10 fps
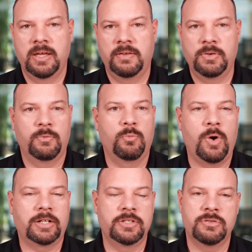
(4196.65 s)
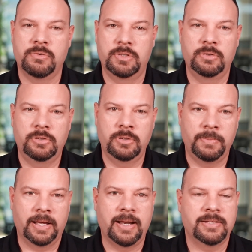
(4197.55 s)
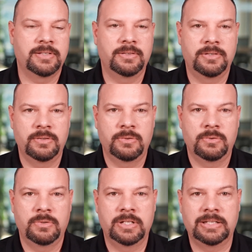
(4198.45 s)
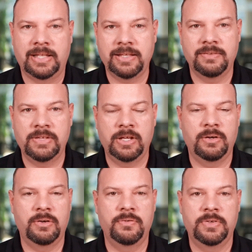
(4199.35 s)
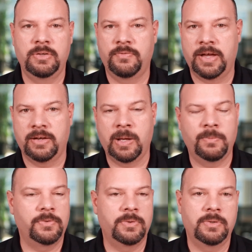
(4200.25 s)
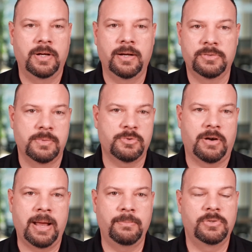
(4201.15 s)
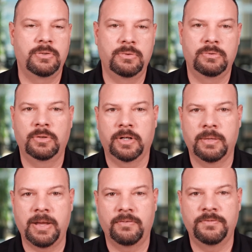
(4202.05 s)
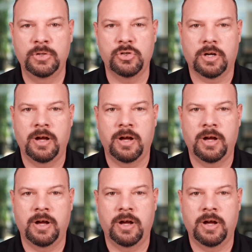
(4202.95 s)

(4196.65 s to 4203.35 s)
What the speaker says: If you watch this through YouTube, I'd ask you to like the video if you found it helpful, subscribe to learn about future